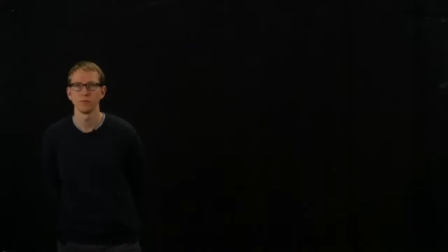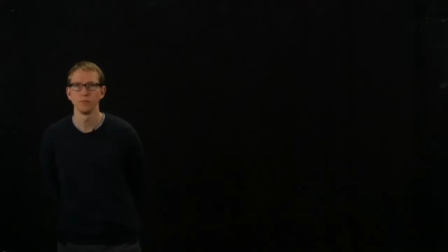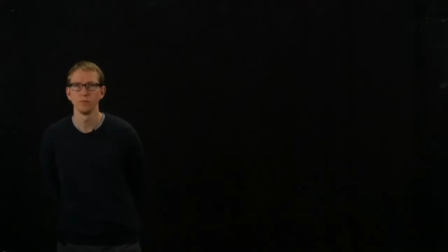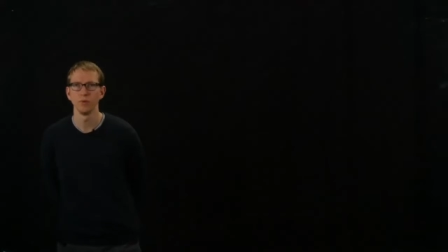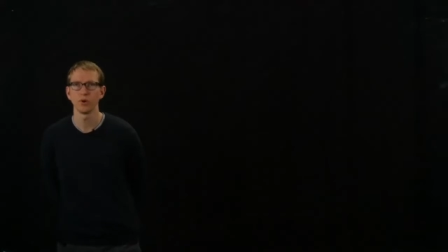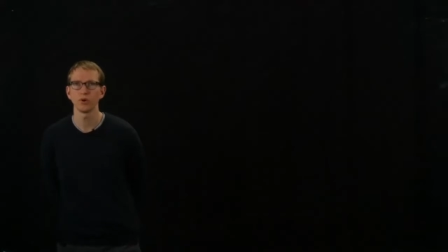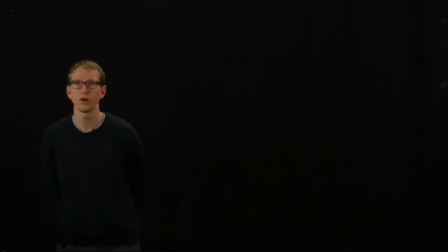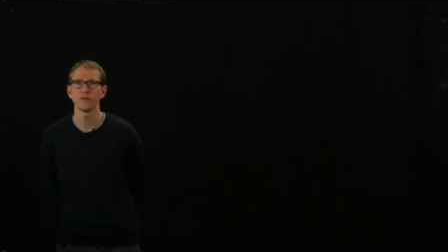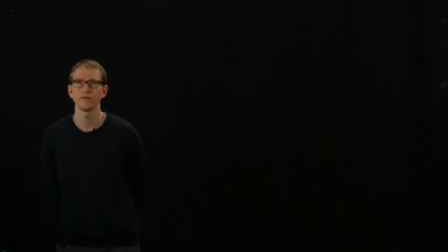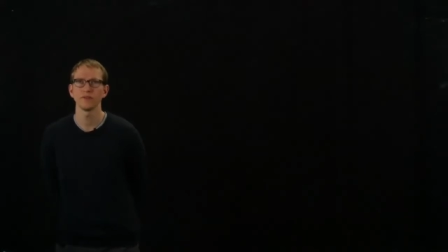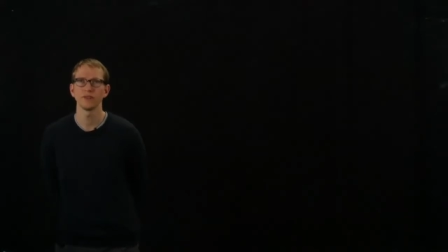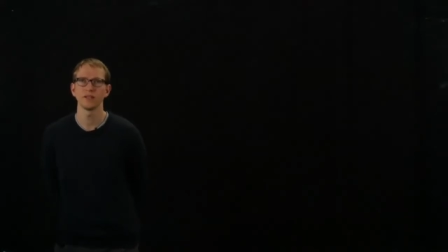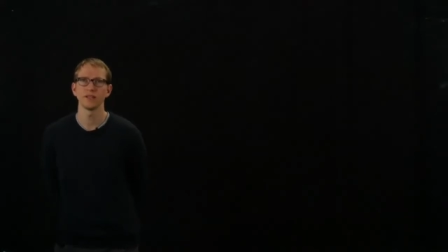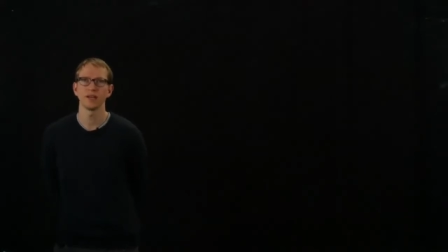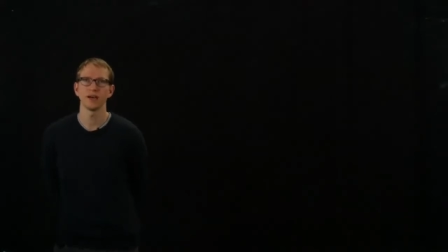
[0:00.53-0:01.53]
More
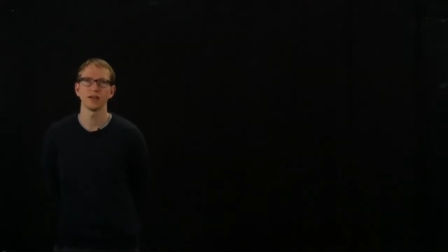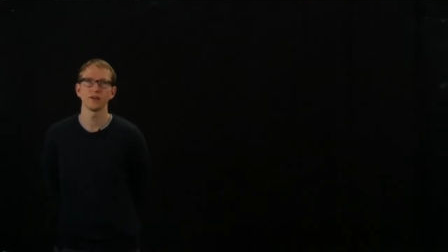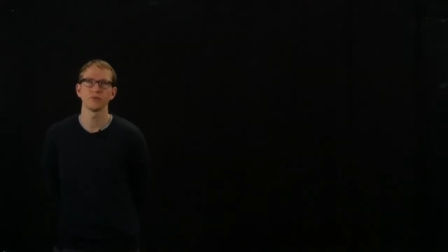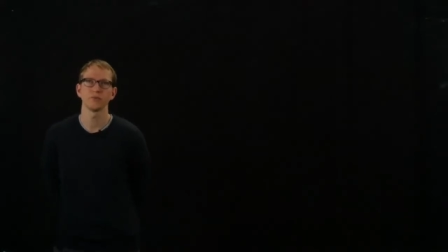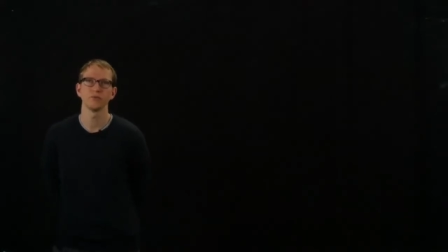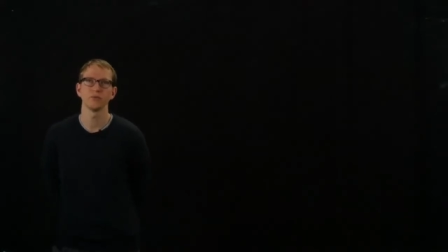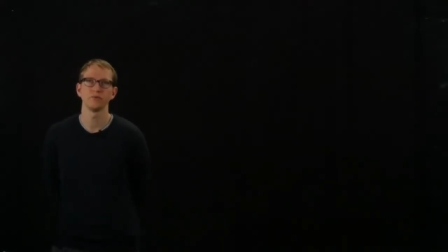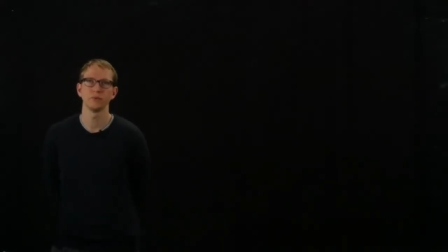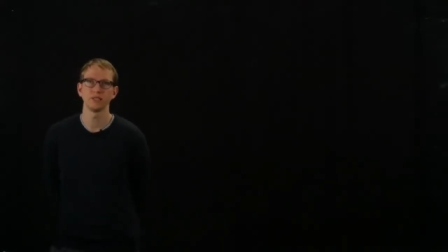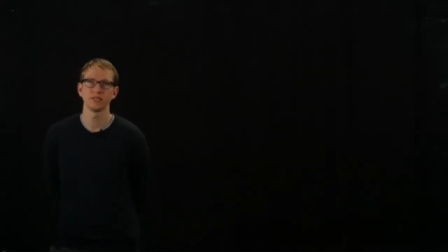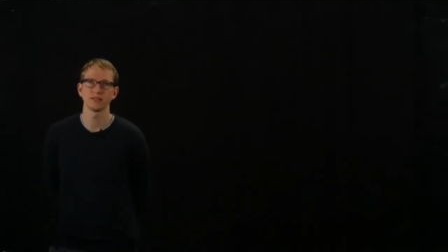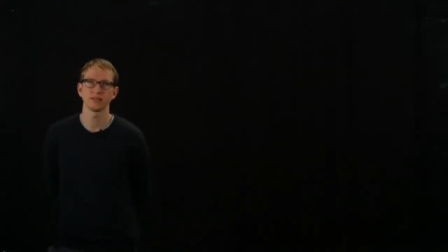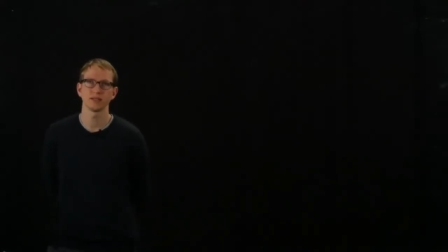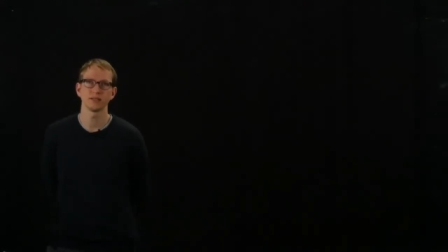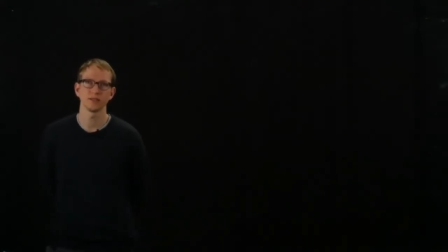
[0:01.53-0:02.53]
often than not, we've been
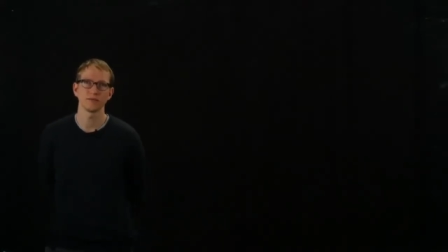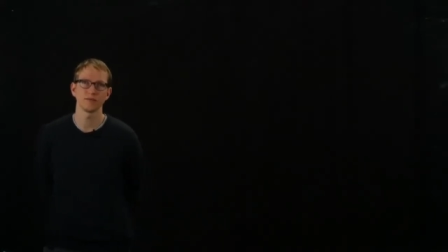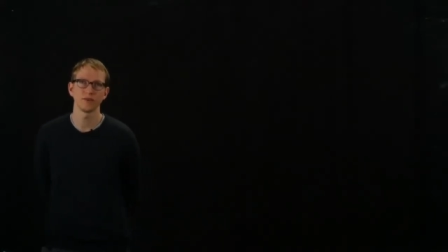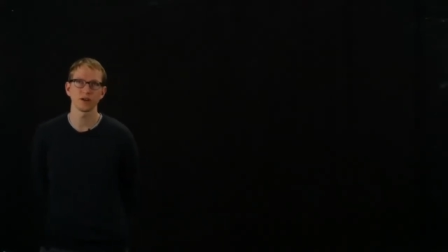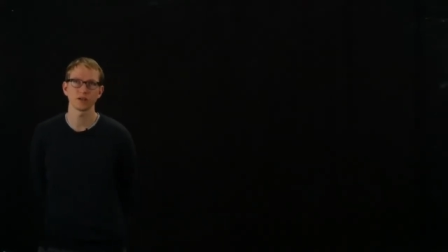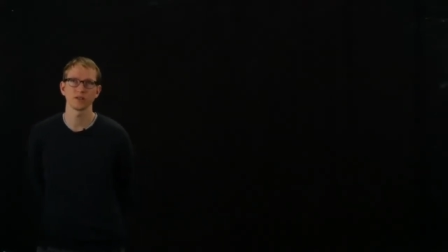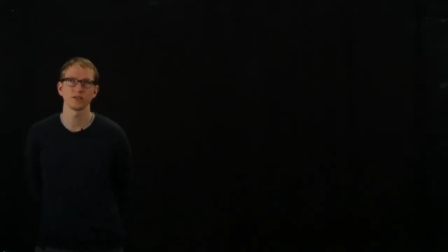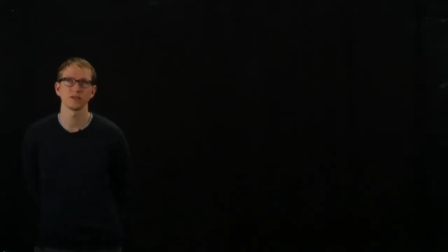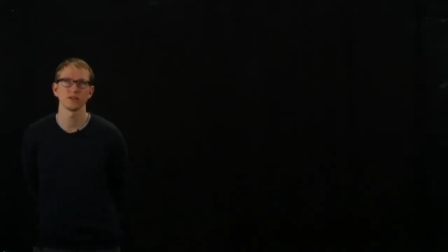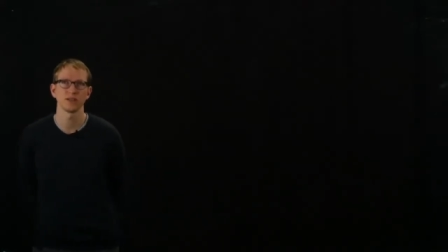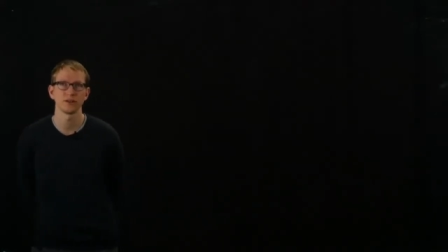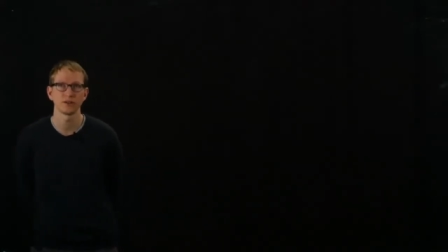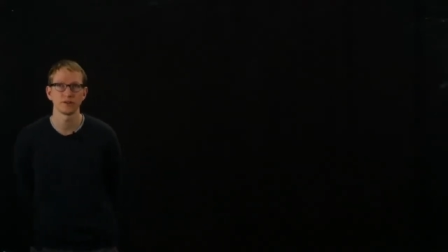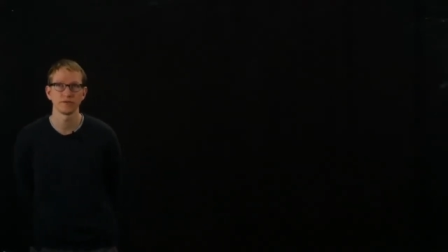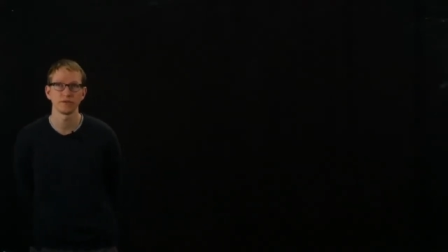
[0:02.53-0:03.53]
discussing functions
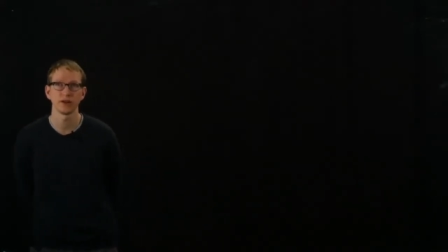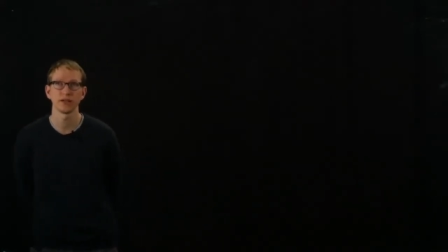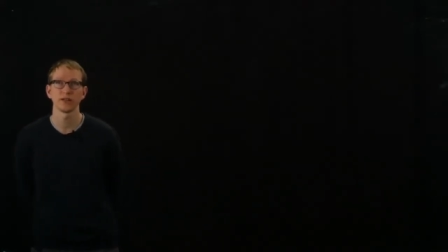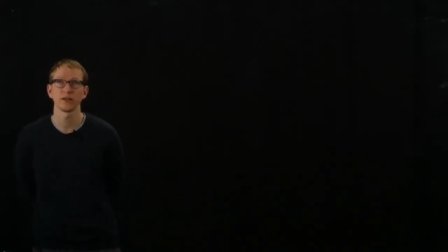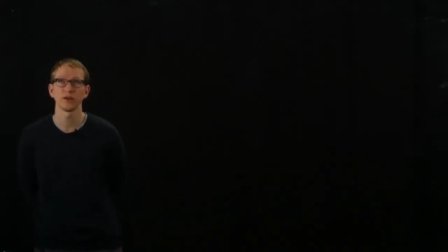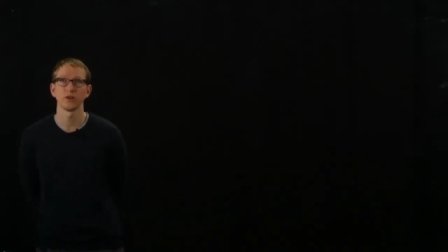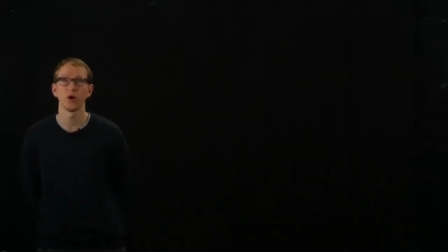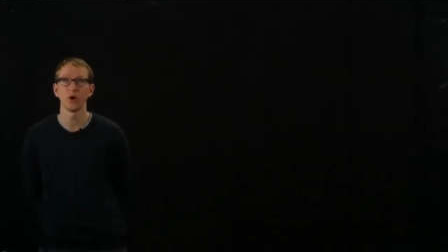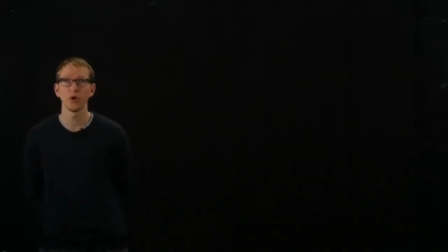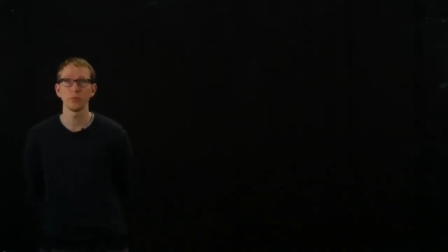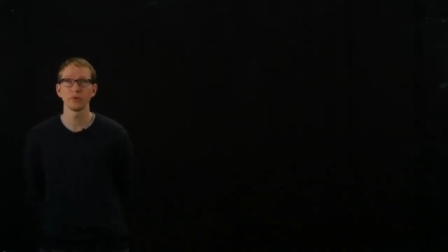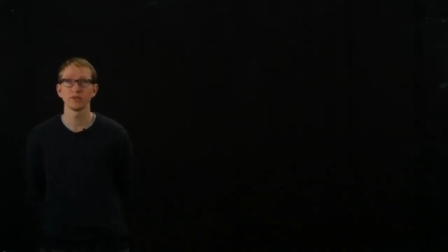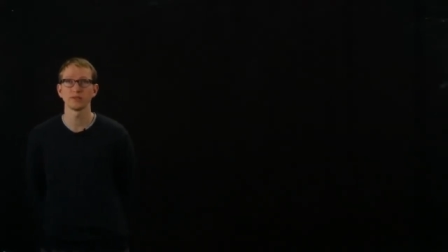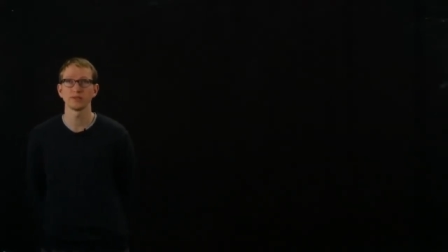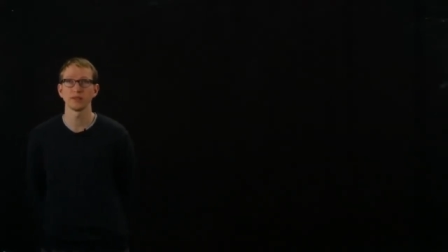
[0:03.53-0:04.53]
that are defined on
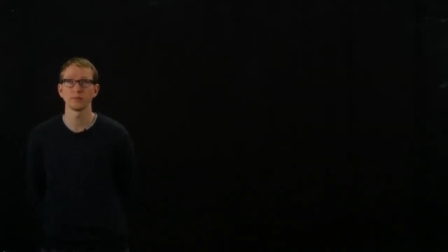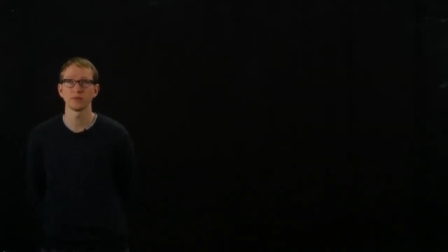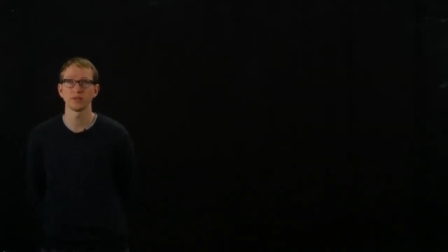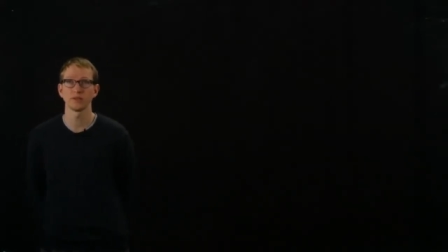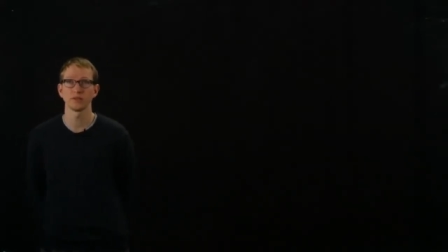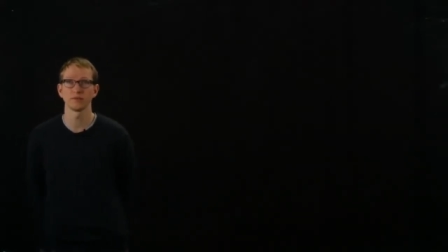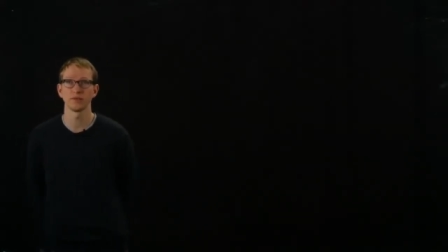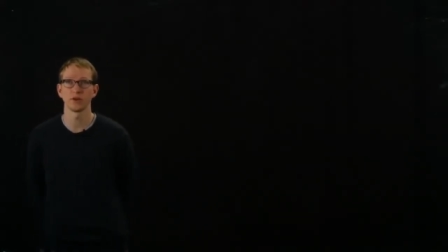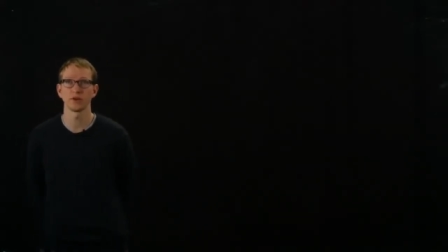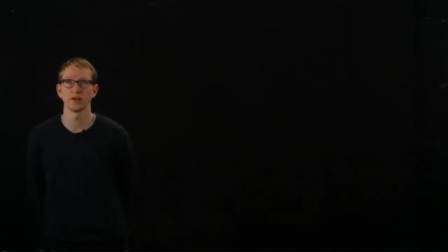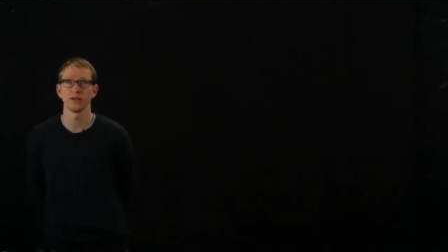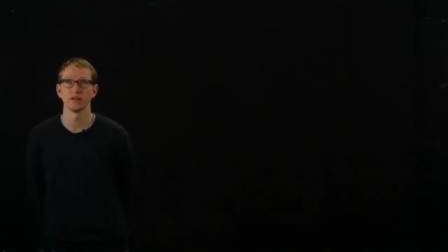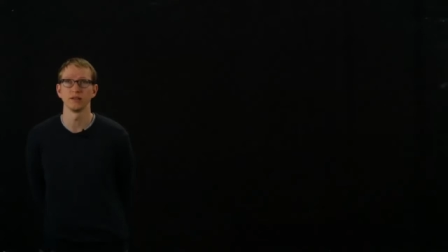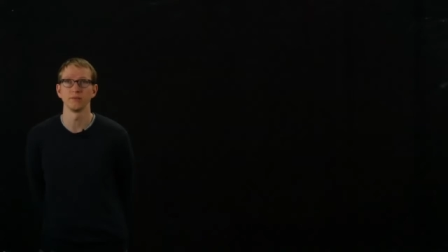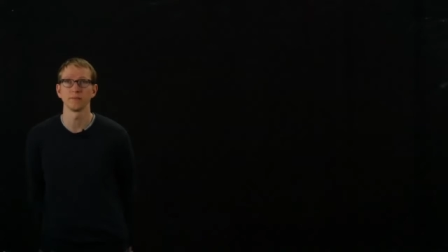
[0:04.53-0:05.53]
open subsets of
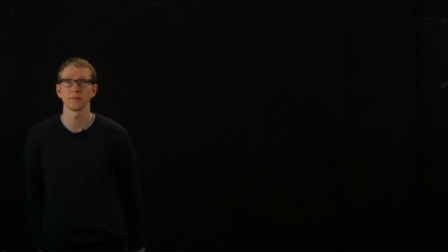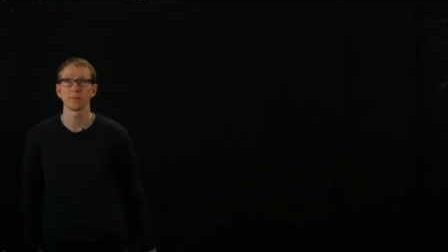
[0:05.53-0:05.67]
Rn.